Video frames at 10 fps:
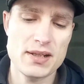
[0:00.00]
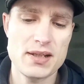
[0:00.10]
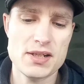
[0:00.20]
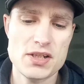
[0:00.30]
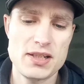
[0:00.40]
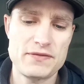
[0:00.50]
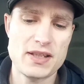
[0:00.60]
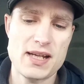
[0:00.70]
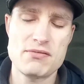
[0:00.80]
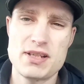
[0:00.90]
Actually left the
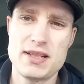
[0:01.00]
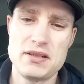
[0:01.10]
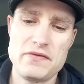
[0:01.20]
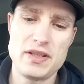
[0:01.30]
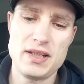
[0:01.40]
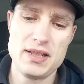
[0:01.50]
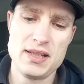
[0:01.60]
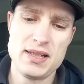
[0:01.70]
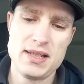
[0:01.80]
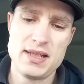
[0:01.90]
house, head over there,
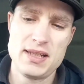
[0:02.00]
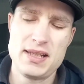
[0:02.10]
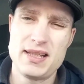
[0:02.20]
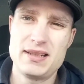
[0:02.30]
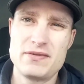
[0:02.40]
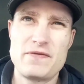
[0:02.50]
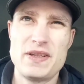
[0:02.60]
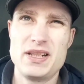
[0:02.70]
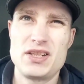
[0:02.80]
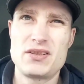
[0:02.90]
and I
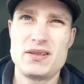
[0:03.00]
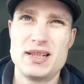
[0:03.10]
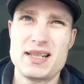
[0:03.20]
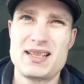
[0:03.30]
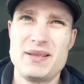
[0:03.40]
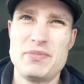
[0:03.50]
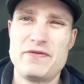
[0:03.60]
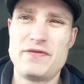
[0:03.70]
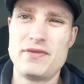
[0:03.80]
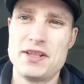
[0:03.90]
finished the last tip at
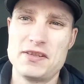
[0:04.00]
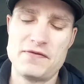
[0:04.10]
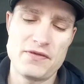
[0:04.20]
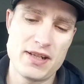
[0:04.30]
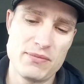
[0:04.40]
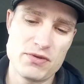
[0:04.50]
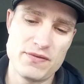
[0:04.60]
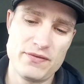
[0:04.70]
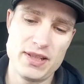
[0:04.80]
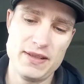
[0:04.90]
3. So Friday
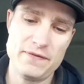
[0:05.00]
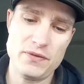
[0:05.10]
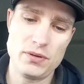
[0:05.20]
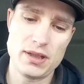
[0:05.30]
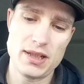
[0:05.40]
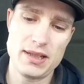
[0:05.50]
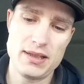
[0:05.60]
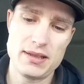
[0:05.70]
wasn't really a full day